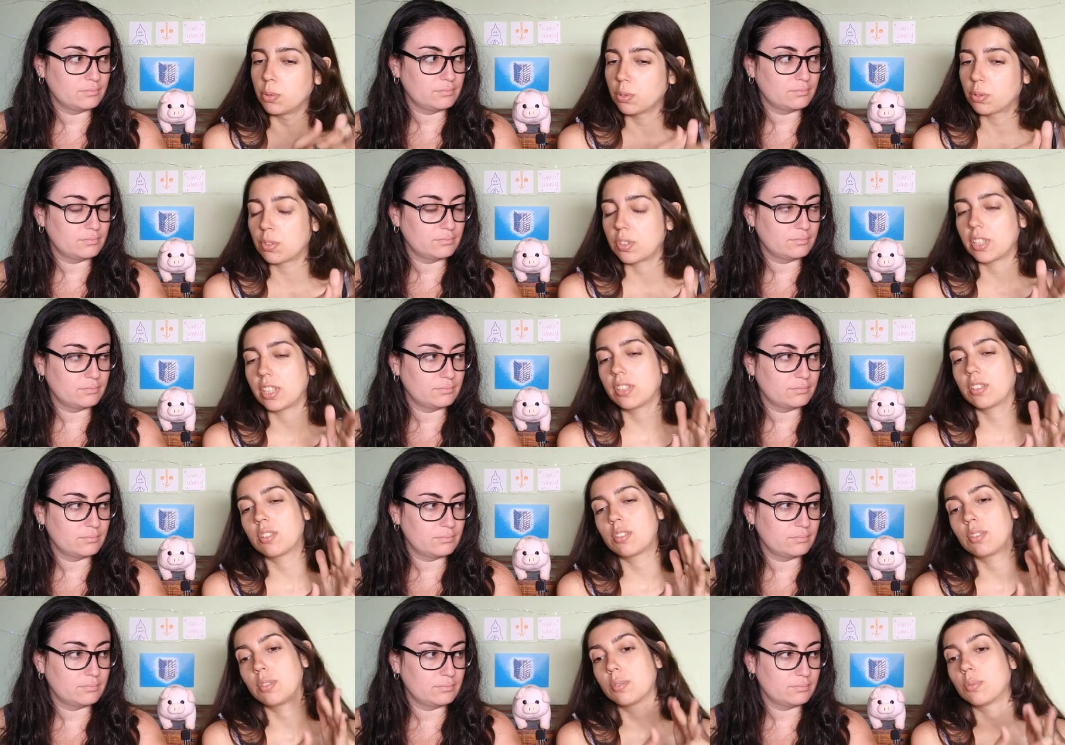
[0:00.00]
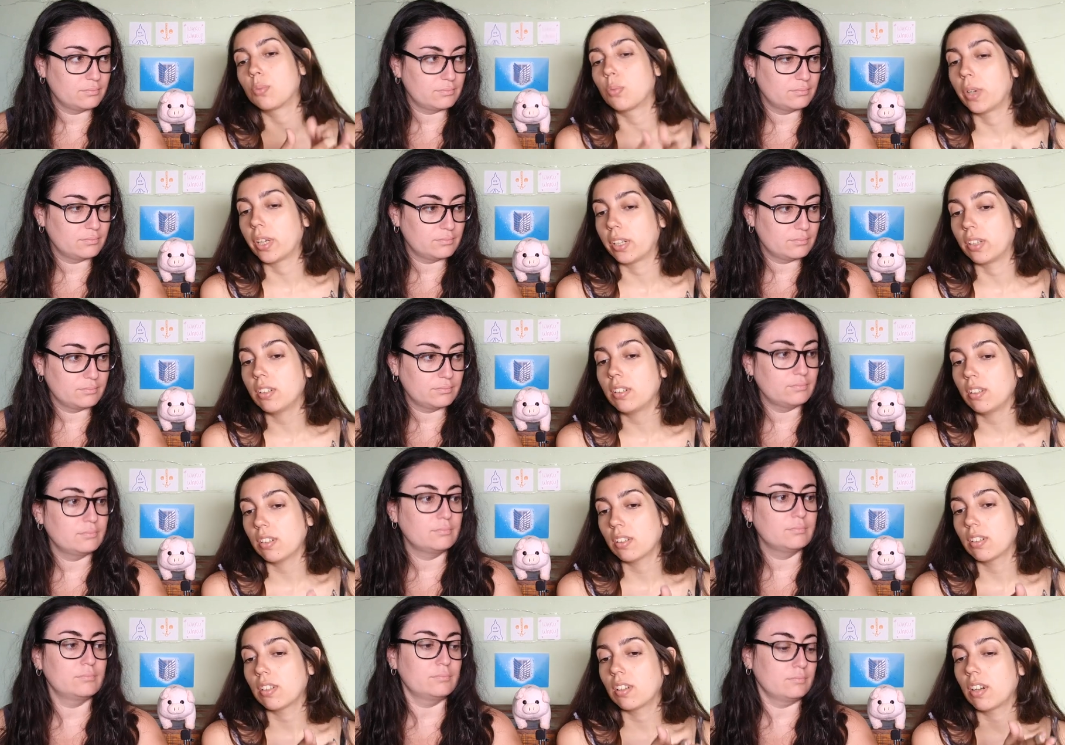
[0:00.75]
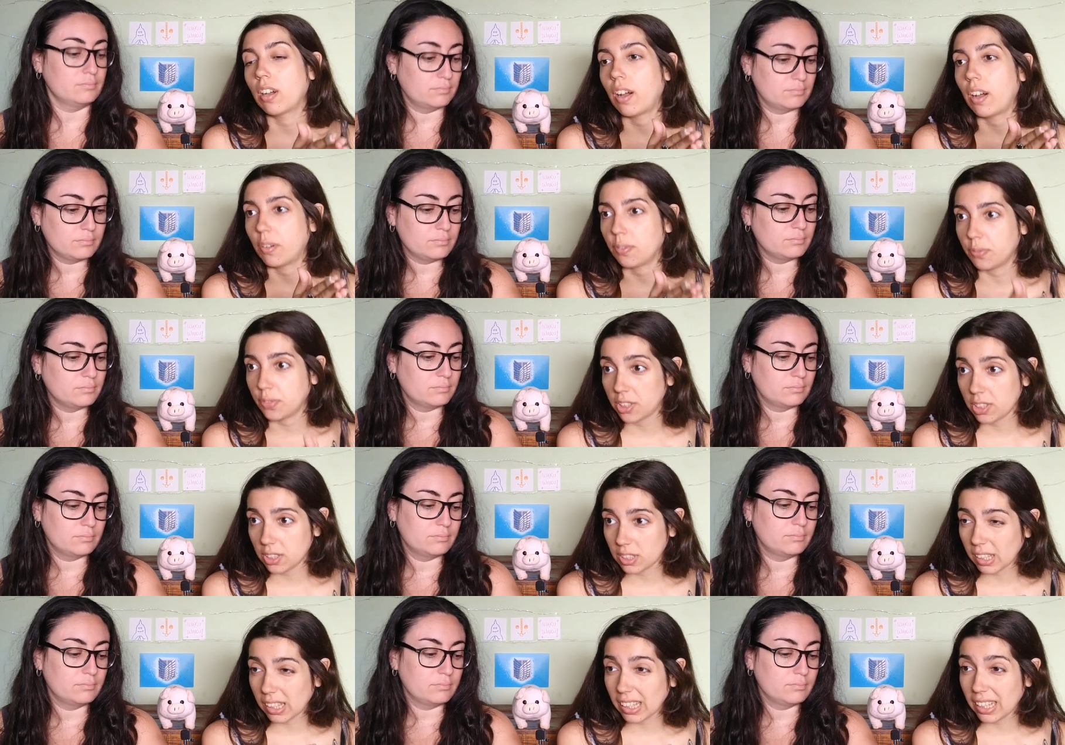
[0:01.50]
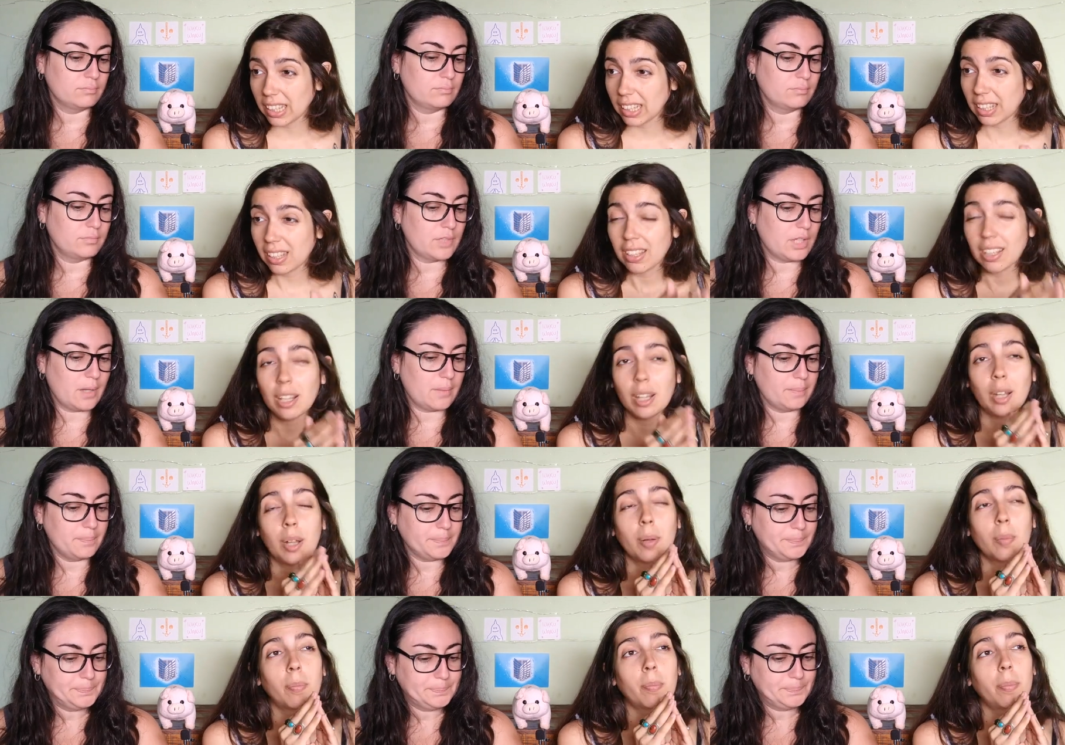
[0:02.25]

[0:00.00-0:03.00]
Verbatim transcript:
Speaker 1: Mustang to win, obviously. Yeah.